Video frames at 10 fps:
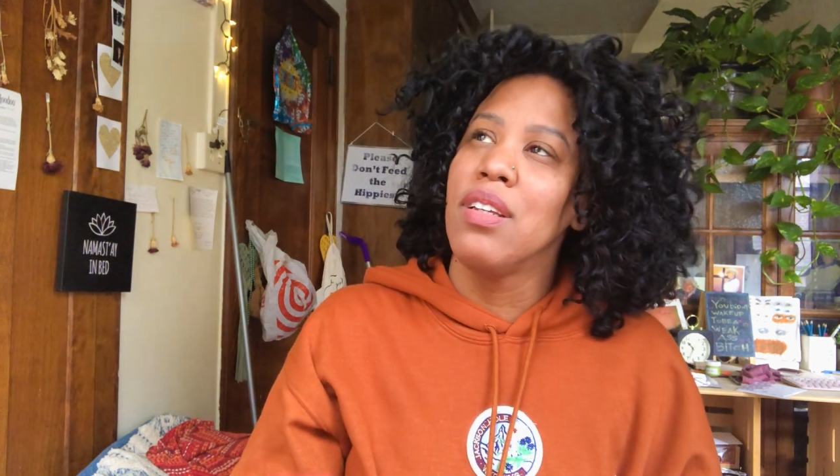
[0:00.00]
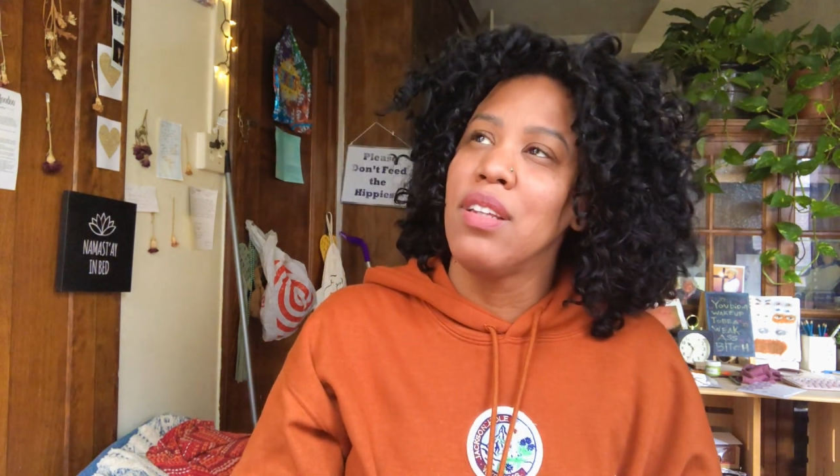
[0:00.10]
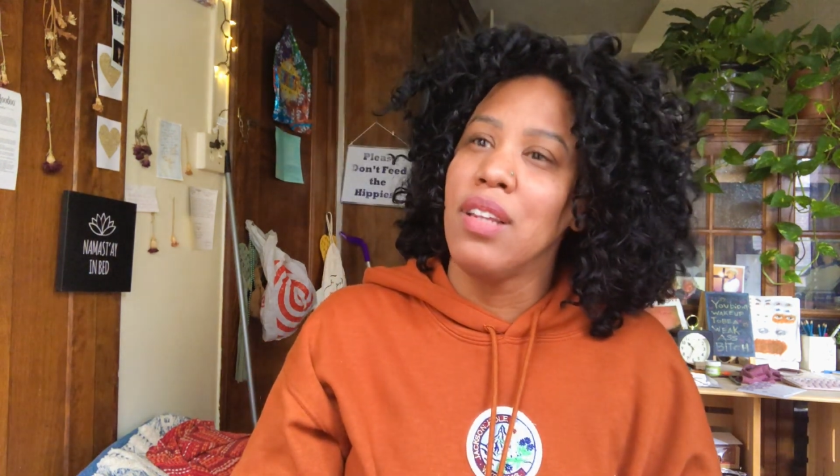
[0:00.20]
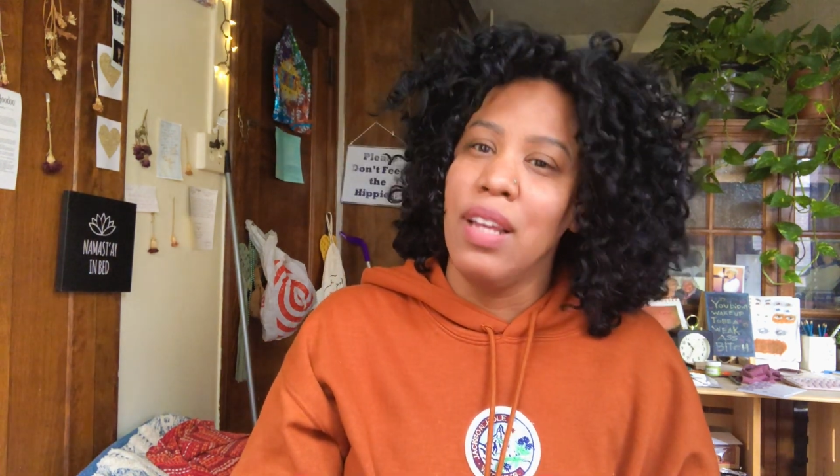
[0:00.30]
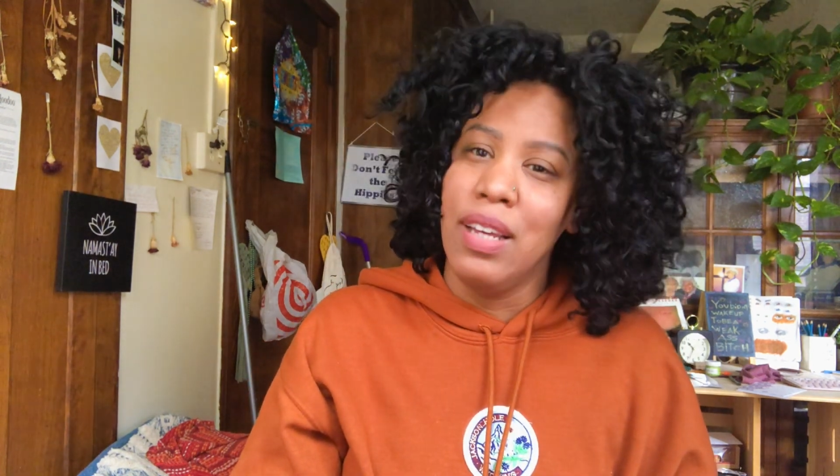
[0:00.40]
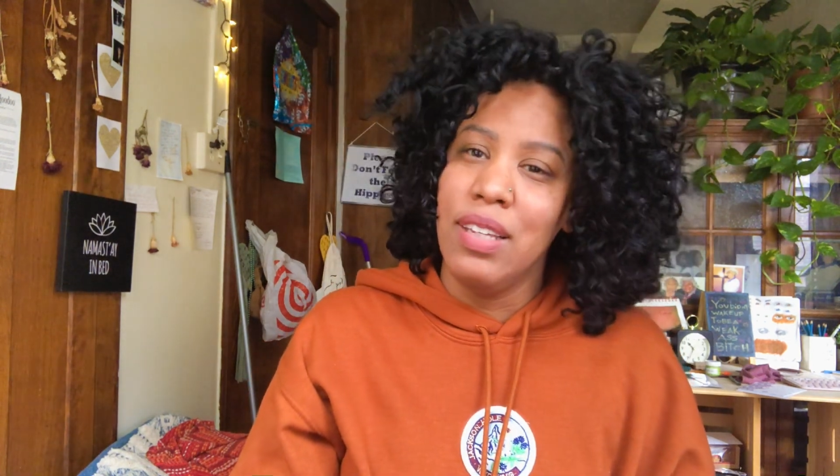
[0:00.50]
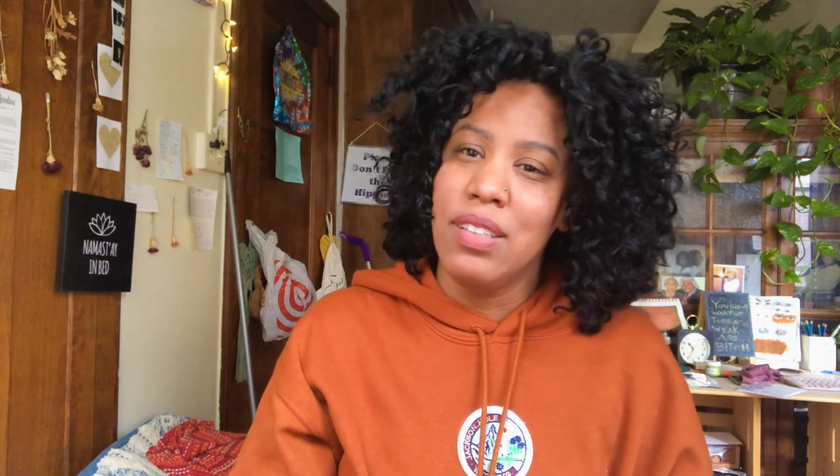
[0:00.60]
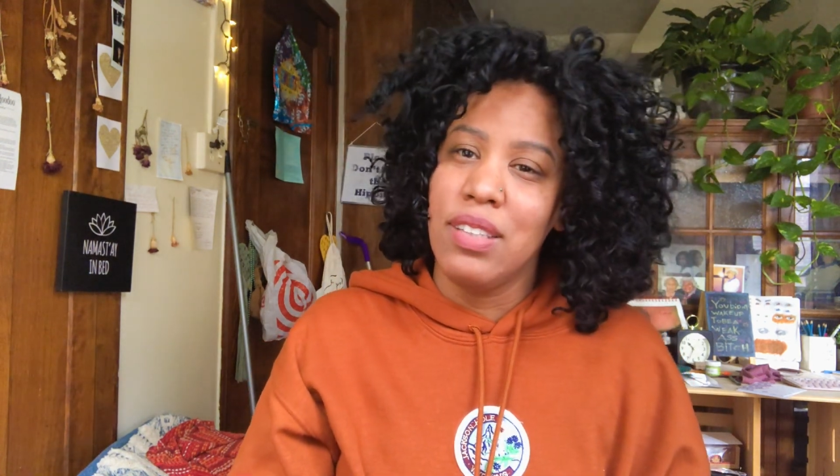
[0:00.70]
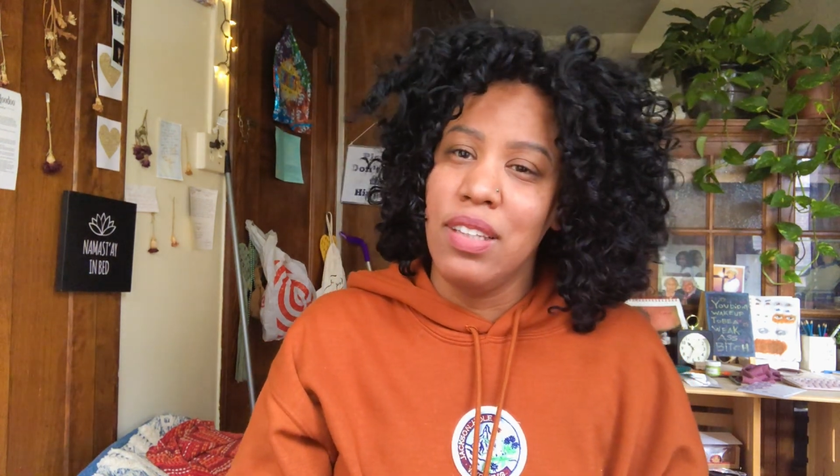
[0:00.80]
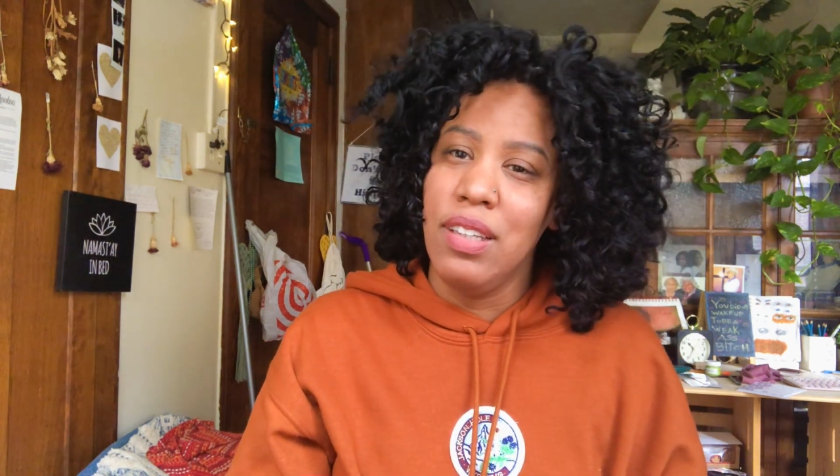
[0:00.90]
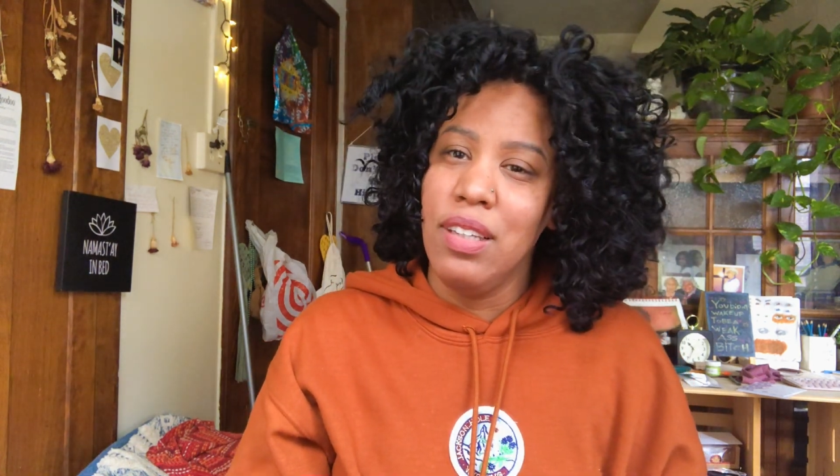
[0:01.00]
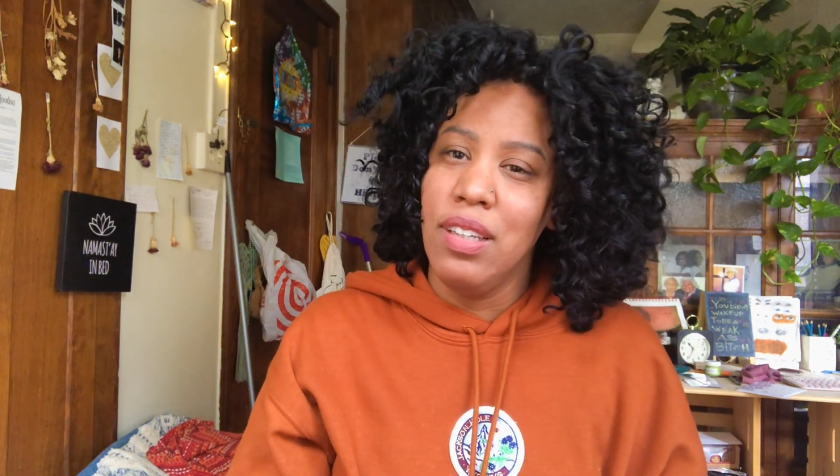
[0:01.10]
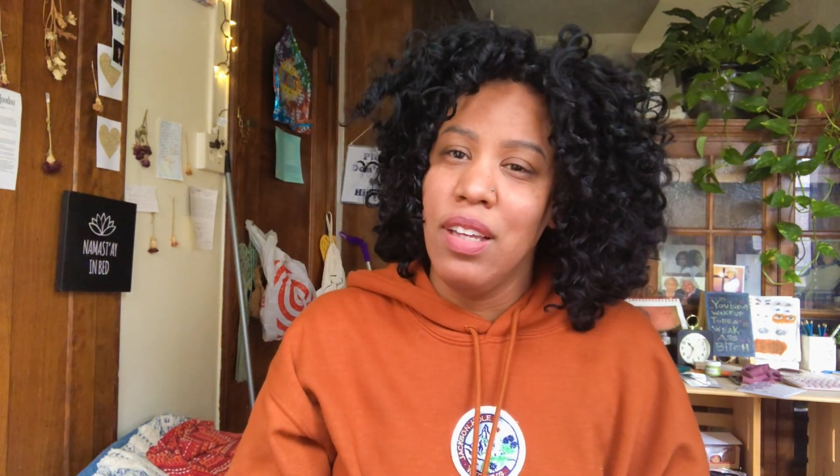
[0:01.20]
lazy,